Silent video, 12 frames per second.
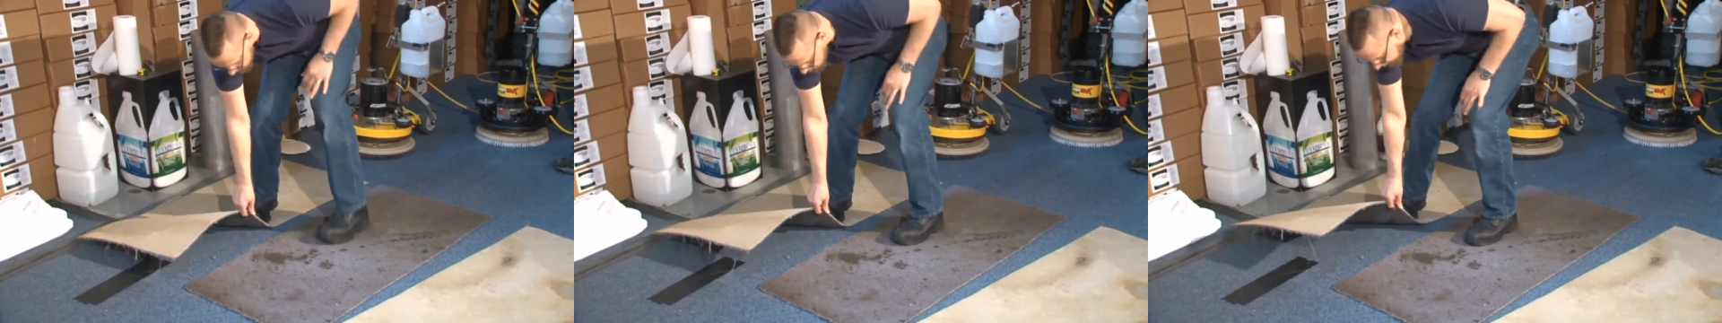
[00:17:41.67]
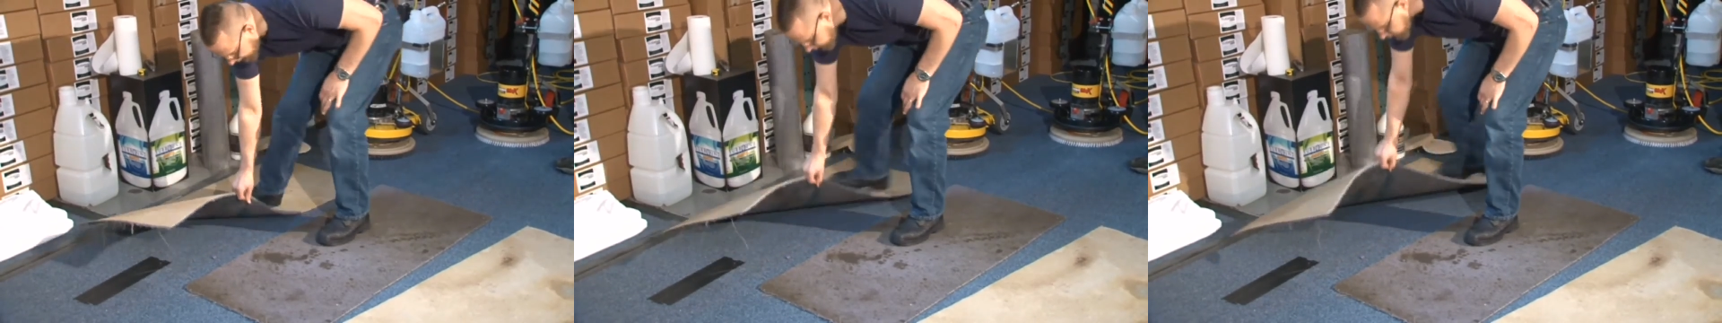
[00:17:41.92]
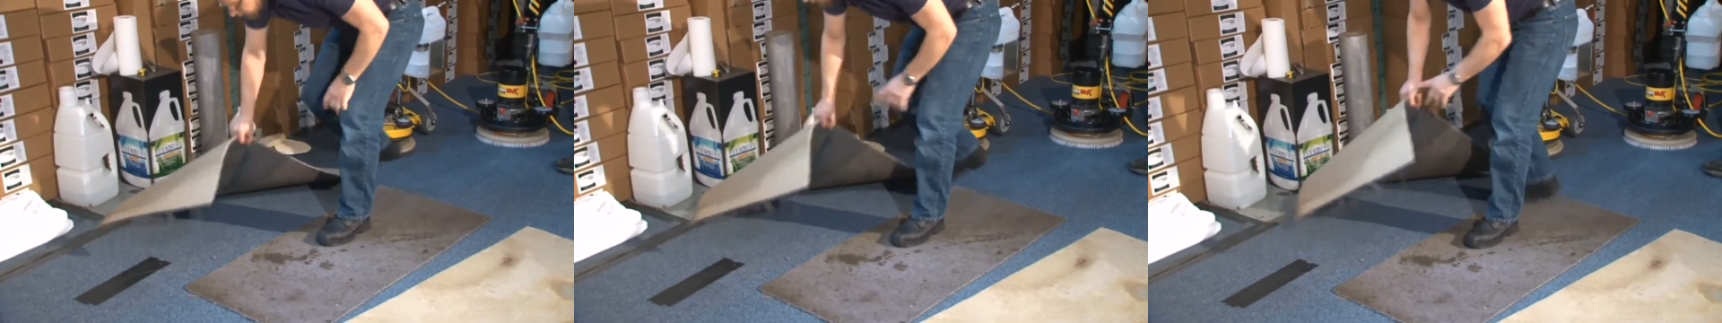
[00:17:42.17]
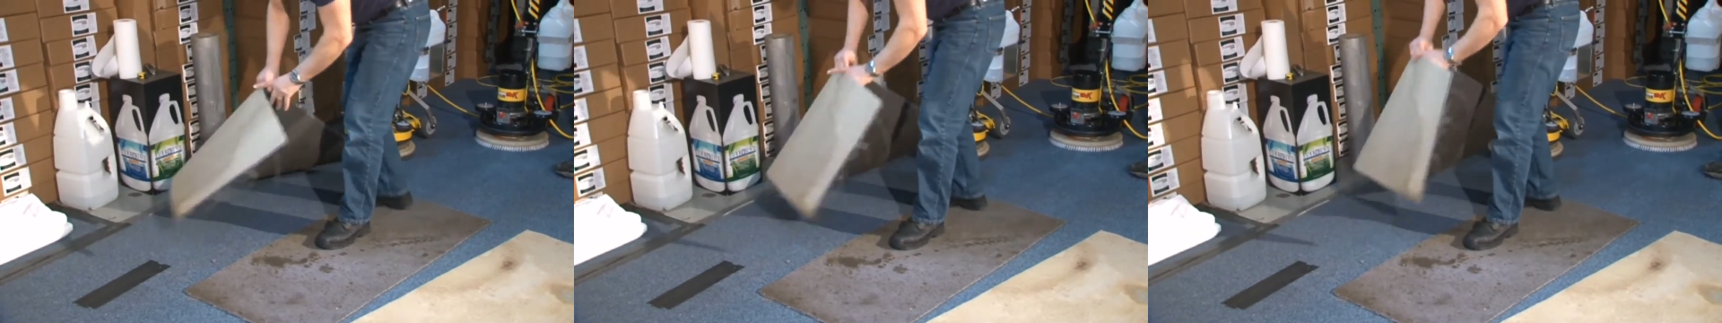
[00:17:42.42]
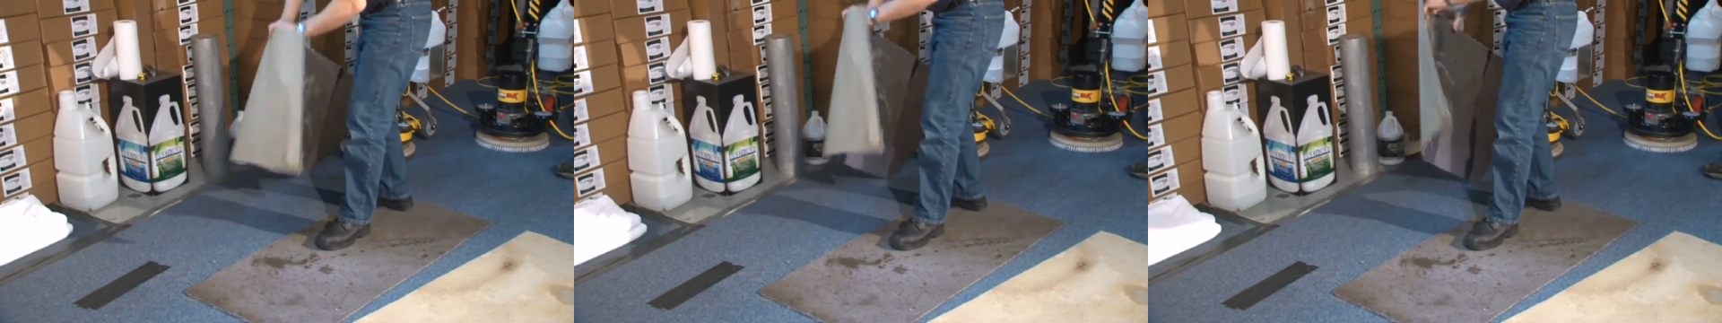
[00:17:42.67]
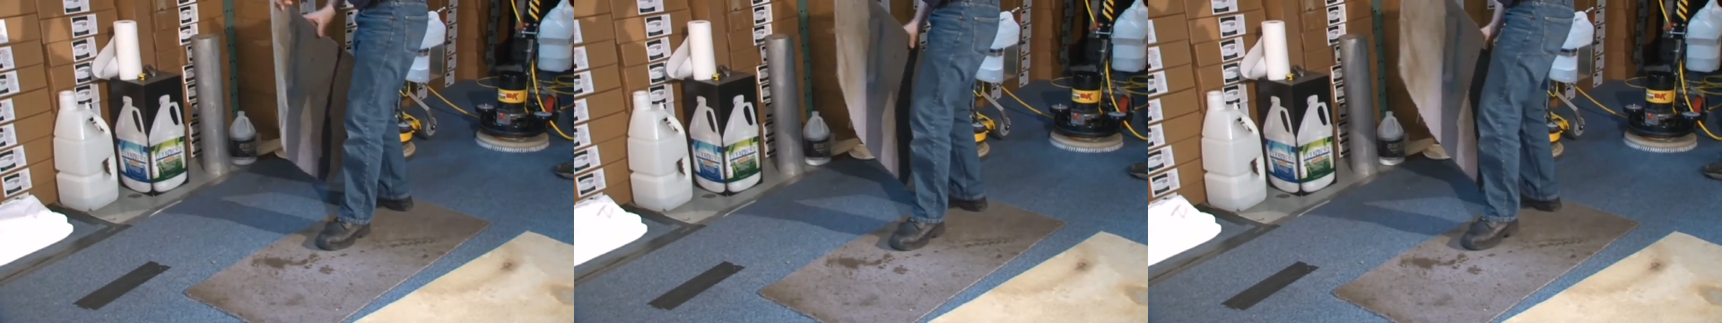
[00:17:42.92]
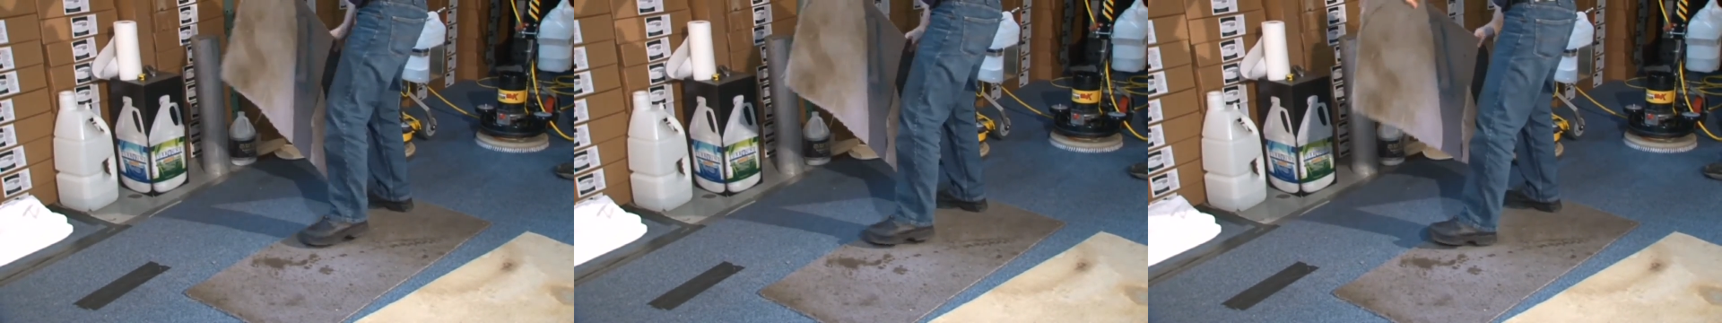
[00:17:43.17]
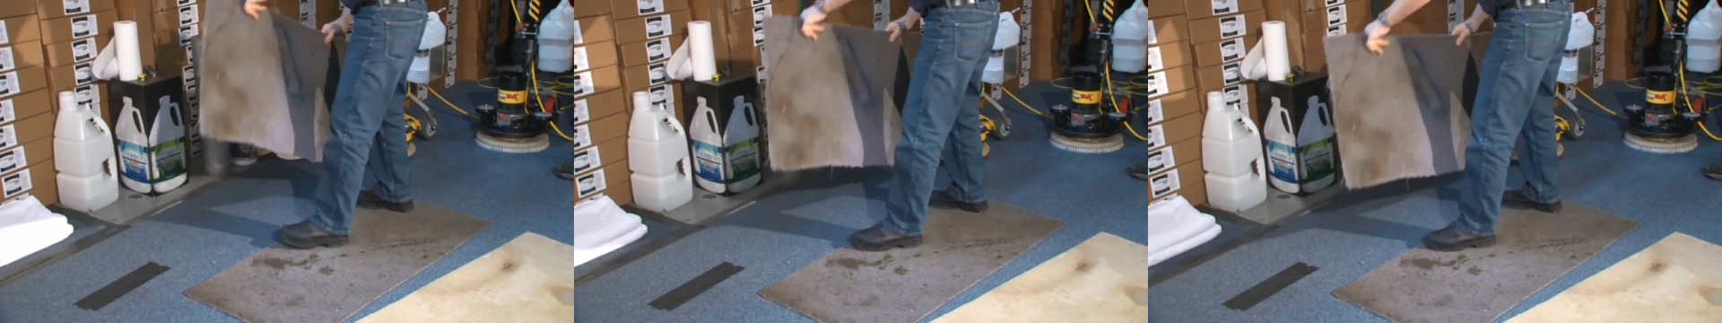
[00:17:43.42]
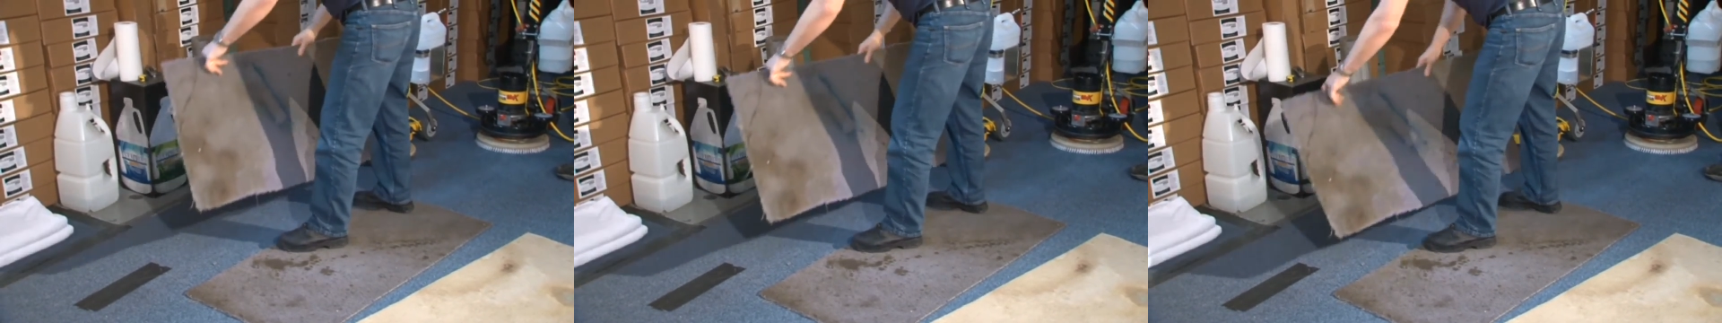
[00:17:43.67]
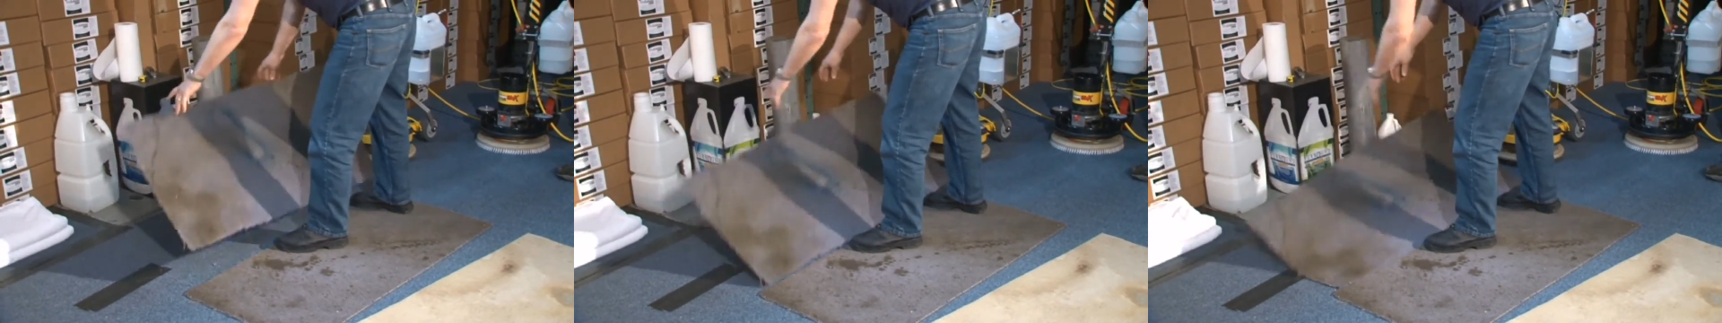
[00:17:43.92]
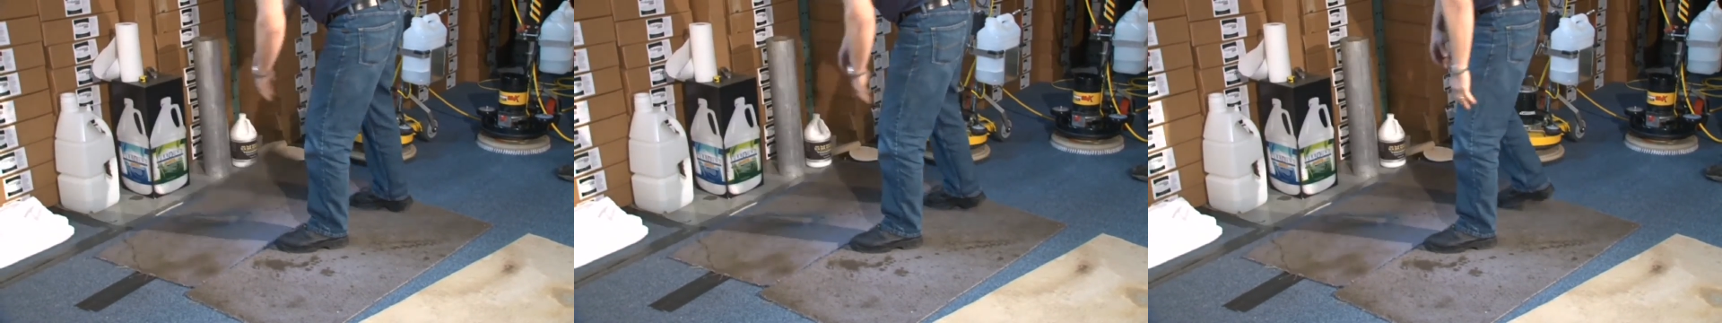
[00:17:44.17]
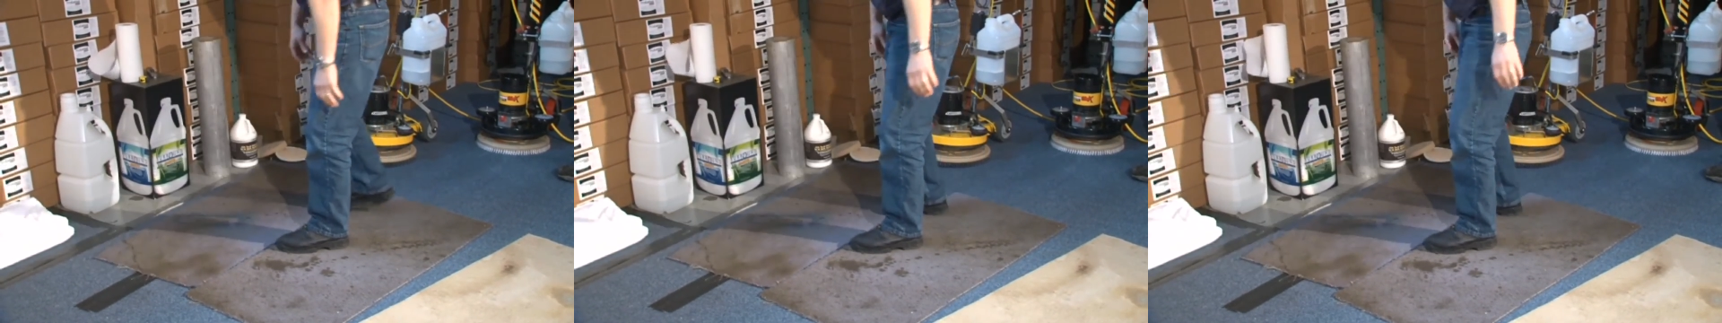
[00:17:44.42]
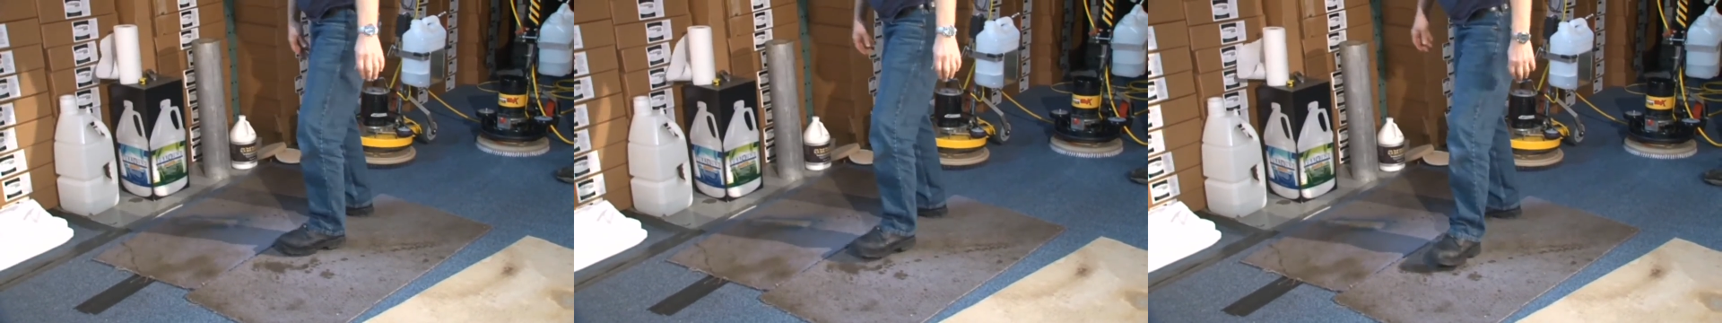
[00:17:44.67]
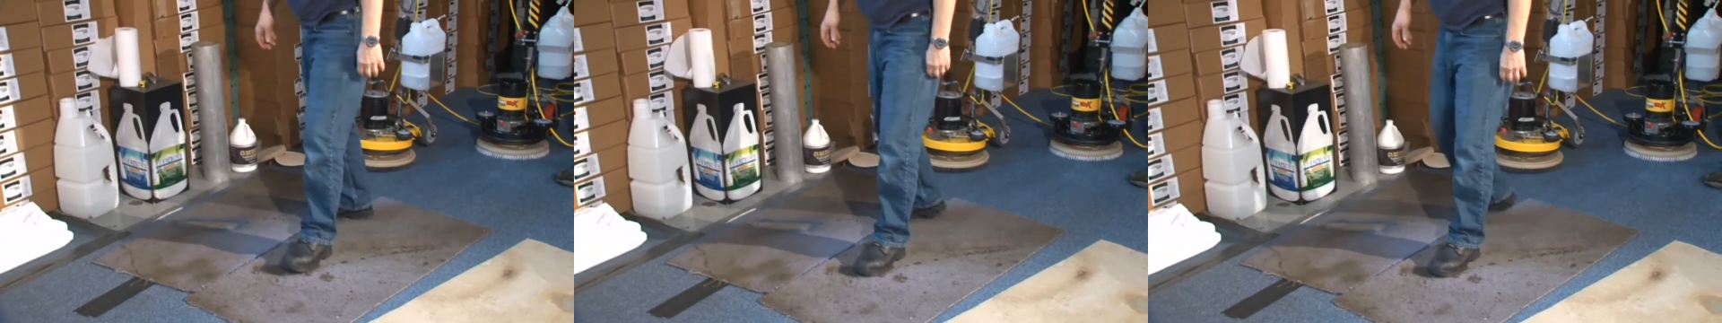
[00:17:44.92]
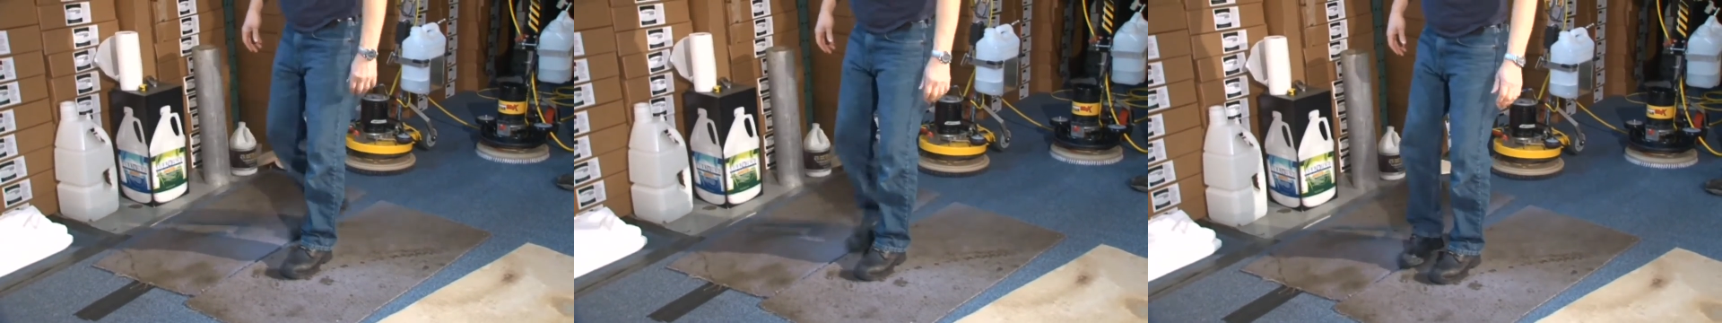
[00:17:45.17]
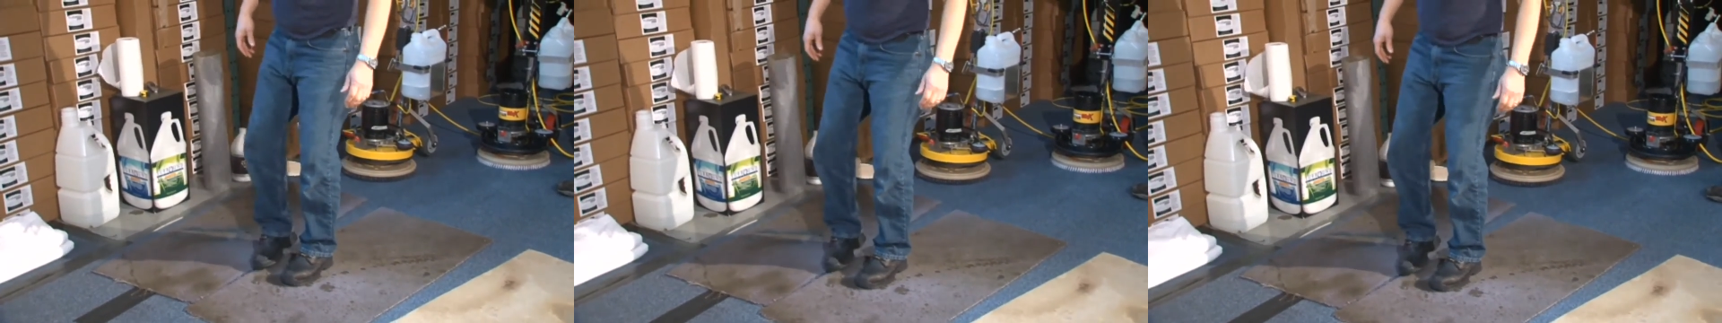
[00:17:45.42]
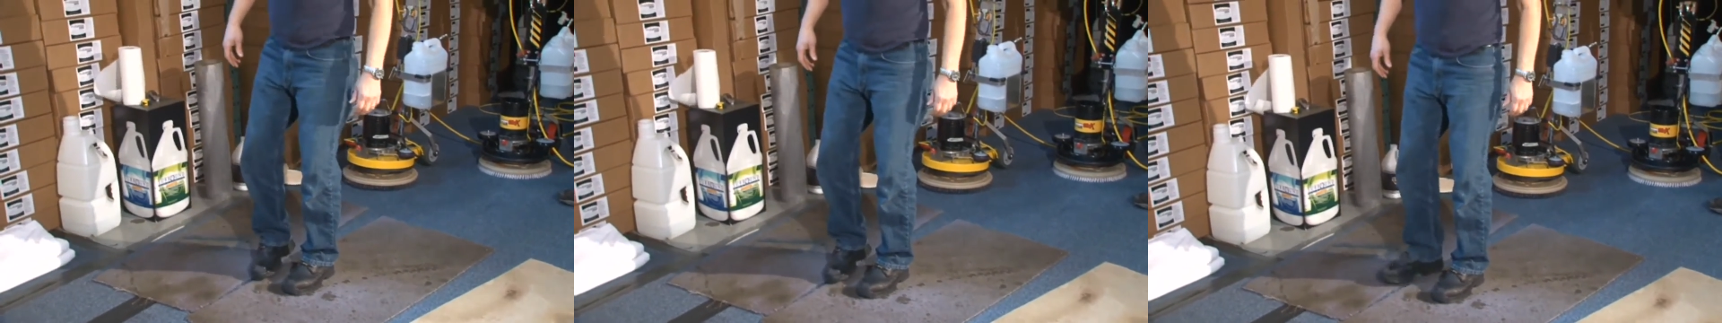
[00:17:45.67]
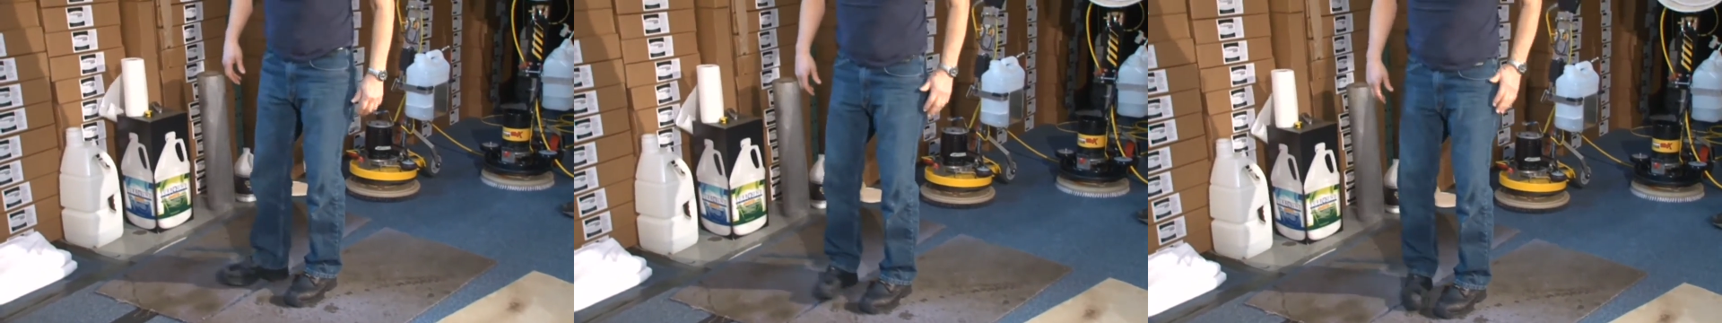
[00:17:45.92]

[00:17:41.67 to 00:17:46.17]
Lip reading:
[unreadable: no face in view]